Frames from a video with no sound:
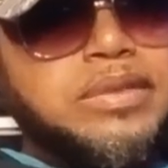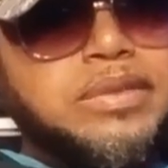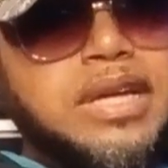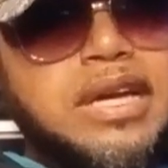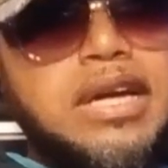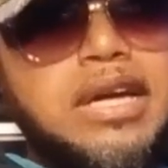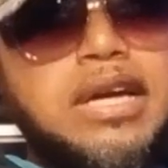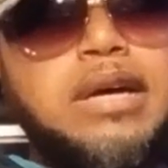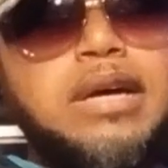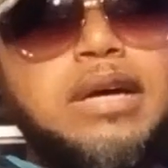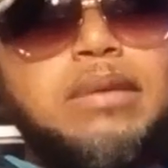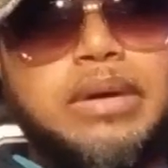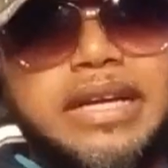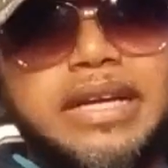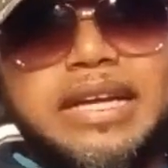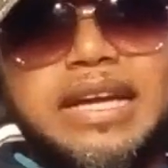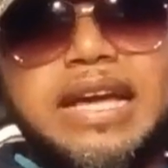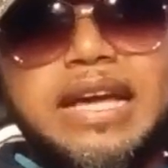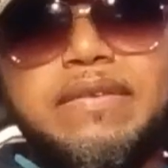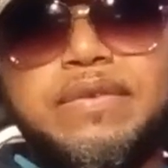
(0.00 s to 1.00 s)
but it
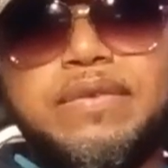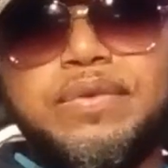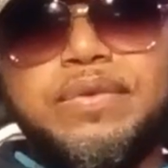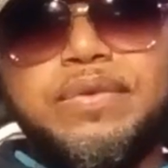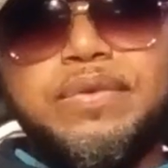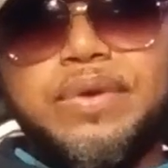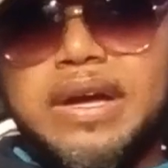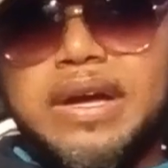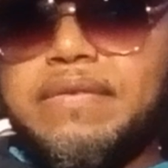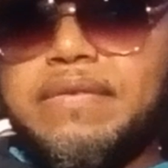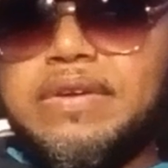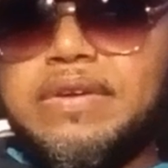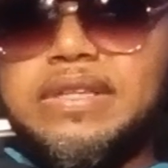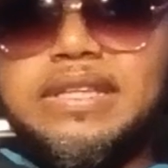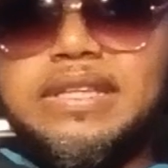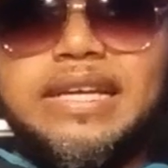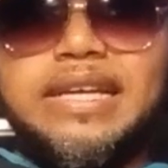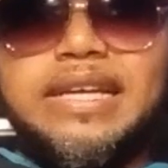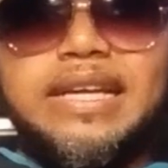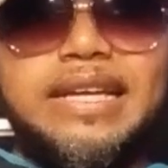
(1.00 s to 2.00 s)
gave you
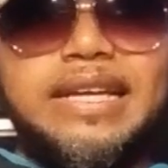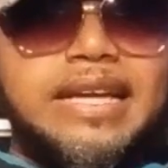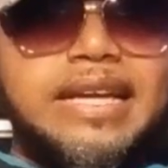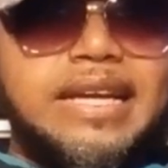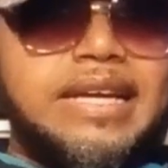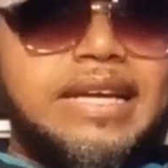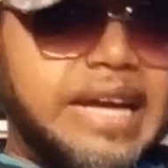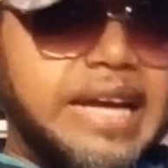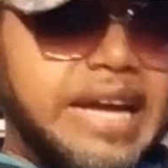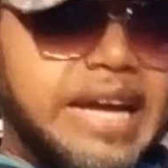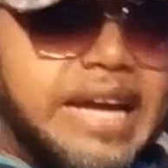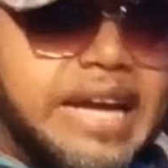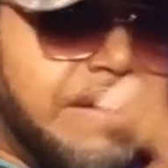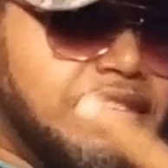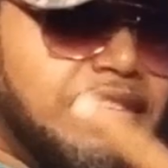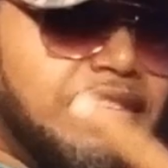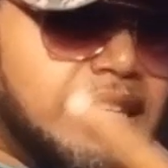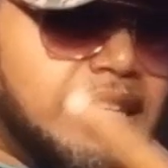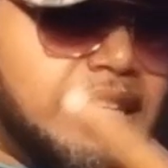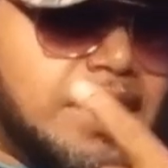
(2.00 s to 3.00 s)
everything
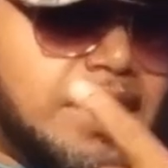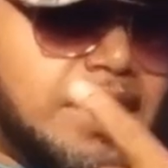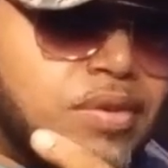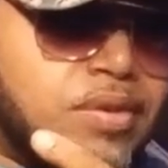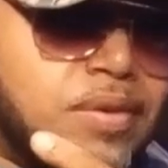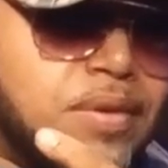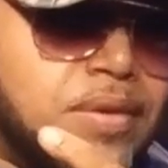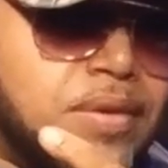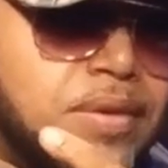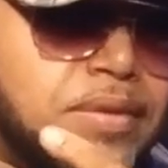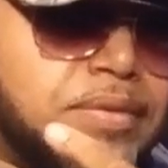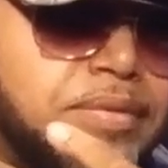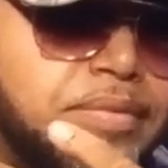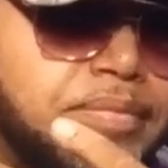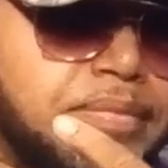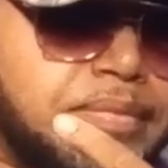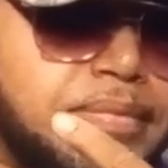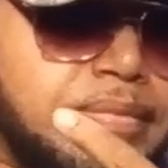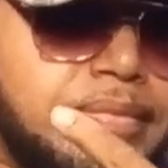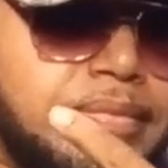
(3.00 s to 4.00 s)
that's on,
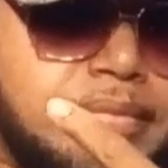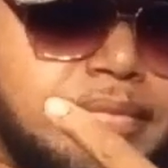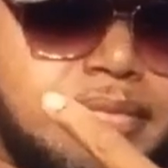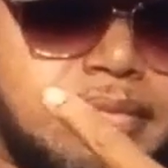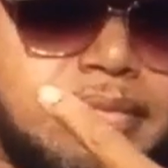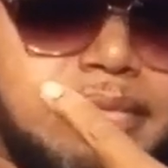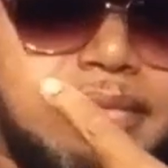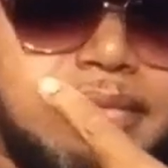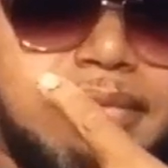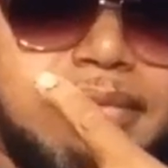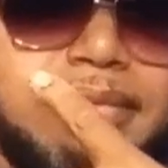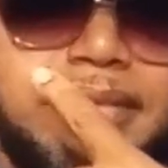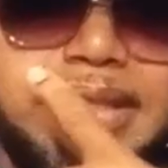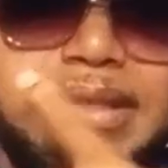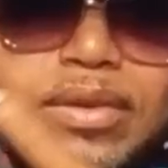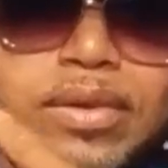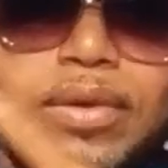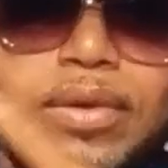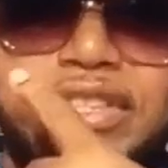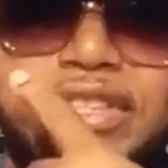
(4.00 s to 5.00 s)

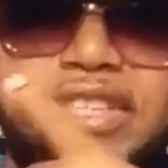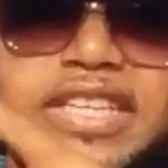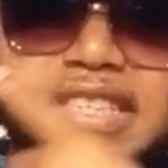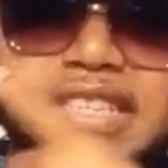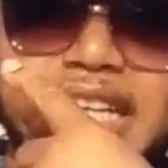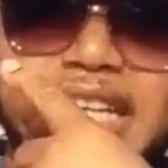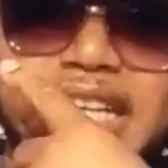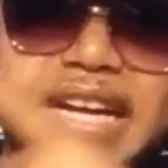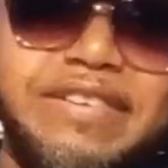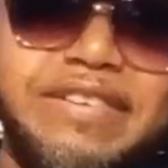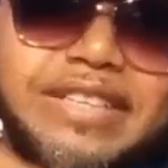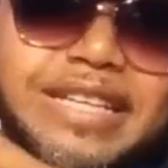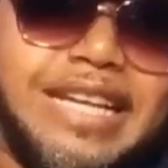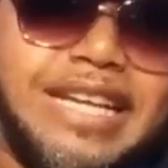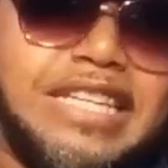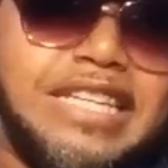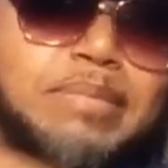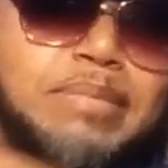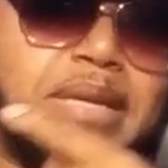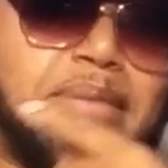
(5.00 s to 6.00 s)
or should I say everything
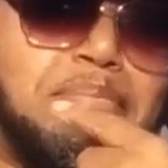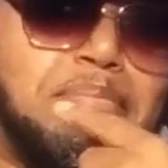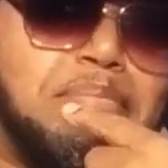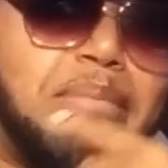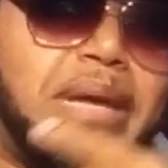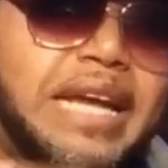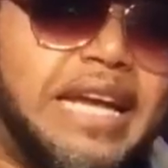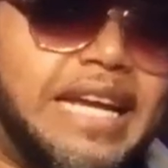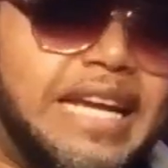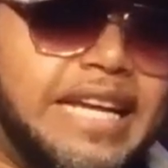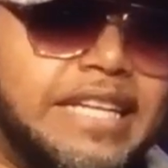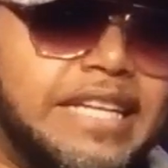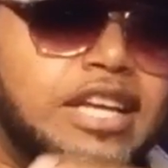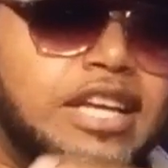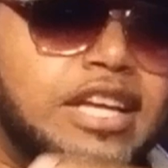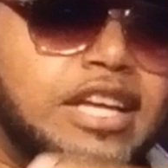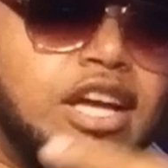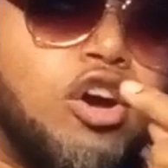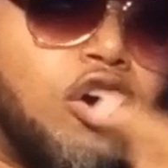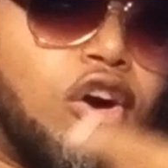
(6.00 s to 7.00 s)
that's been made
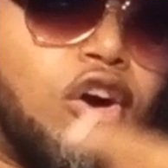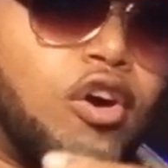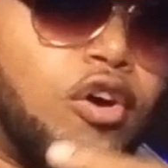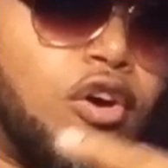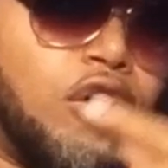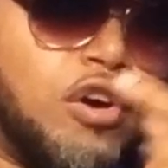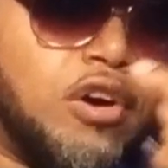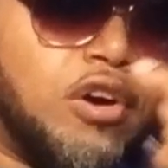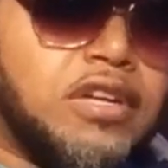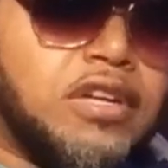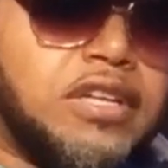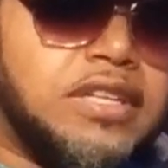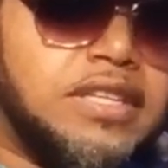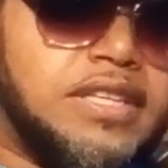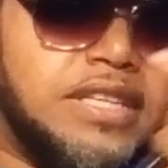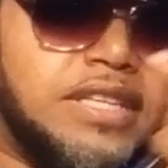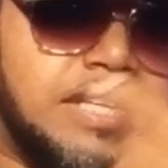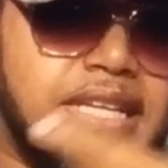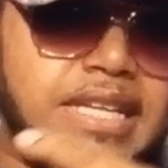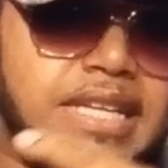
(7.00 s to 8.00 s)
on
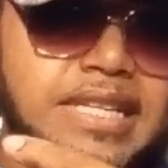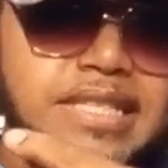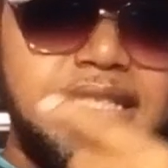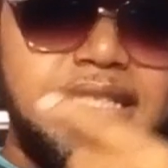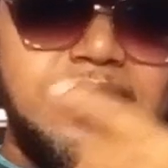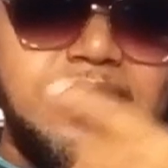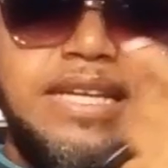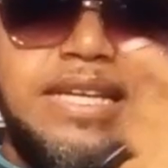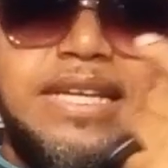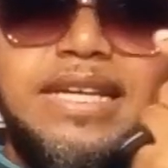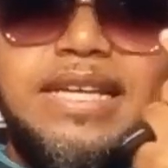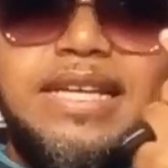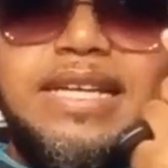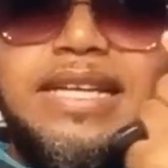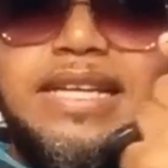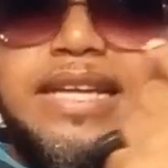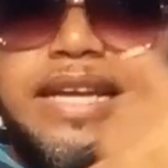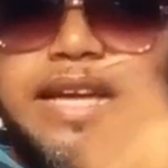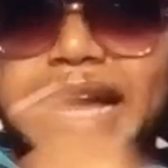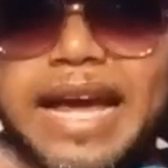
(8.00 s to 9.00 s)
this
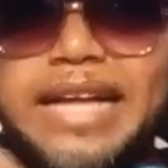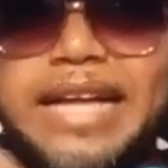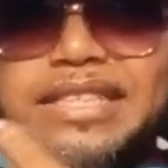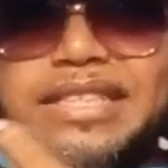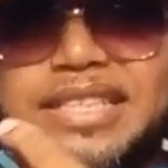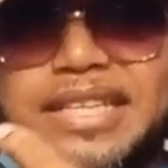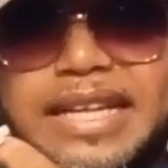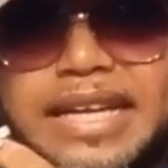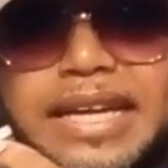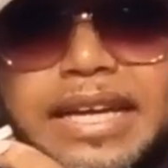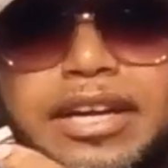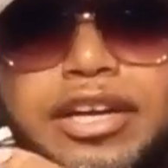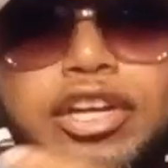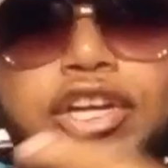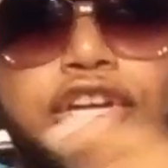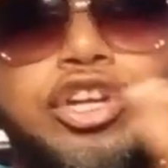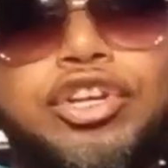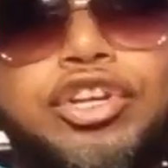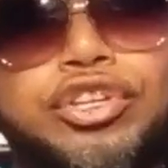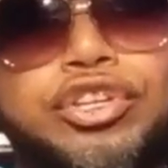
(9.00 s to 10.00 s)
Catslair
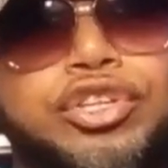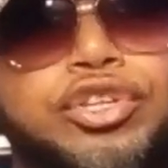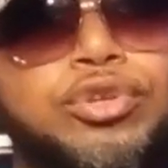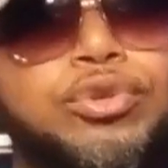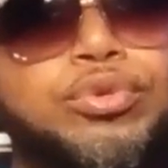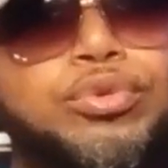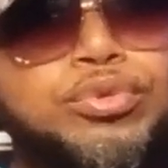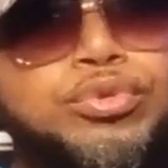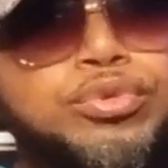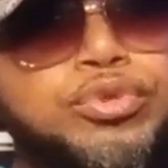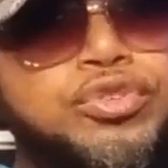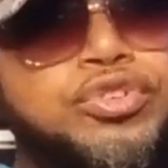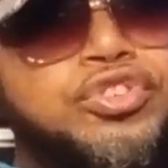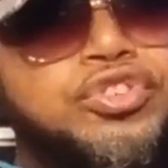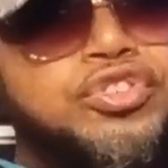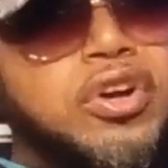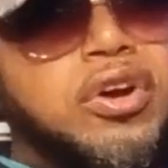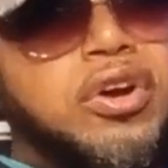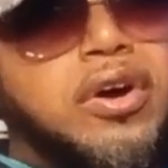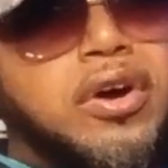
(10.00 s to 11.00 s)
you
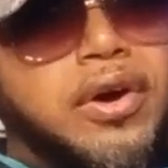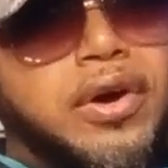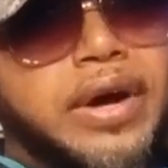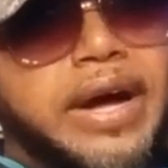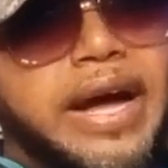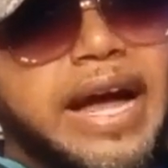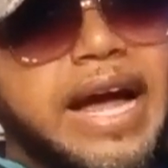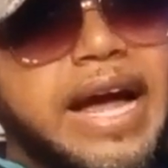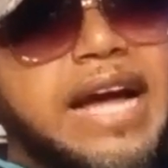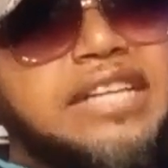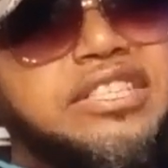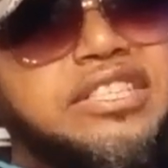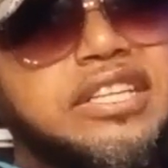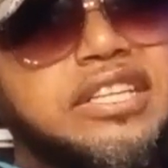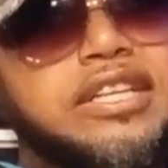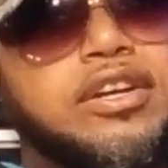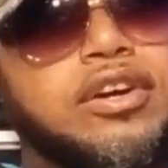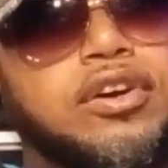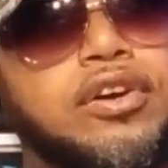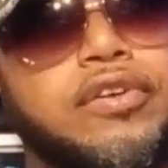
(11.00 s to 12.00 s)
saw
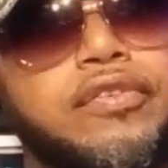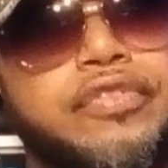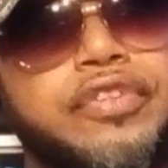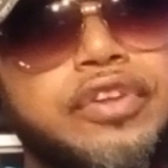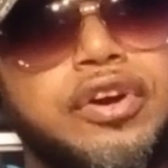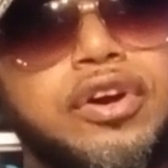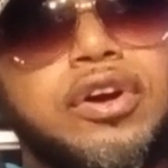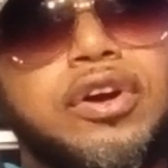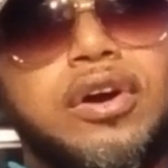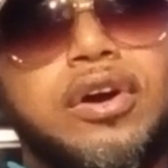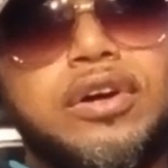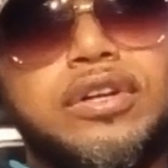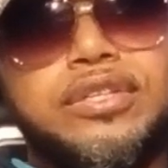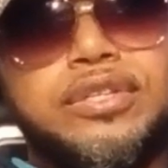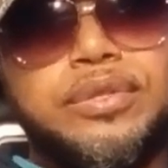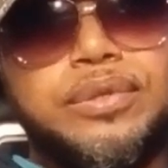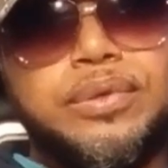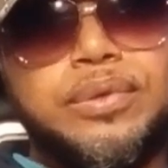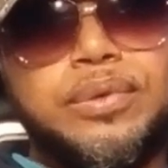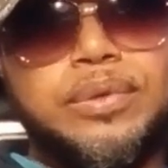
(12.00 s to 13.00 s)
actually on the
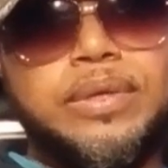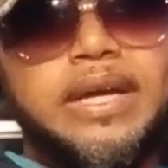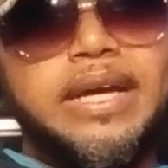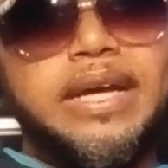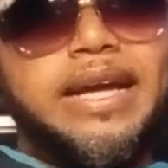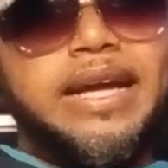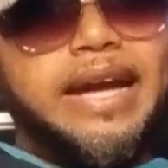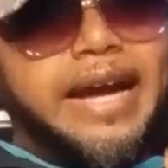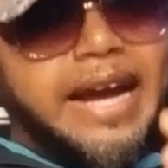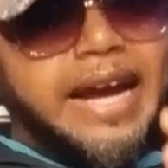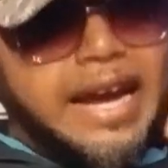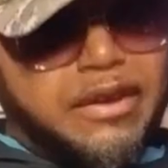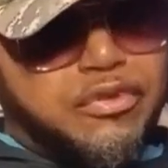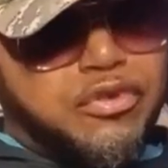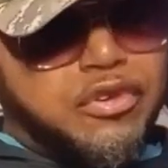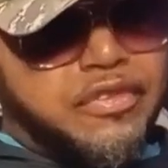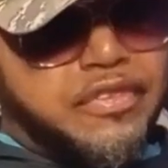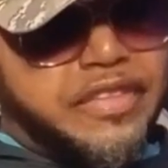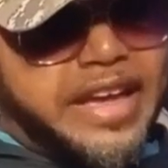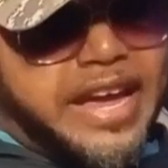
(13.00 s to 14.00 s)
cartoon, and for
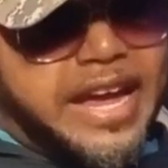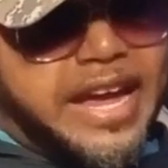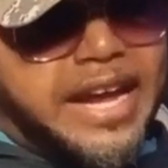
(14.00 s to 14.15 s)
that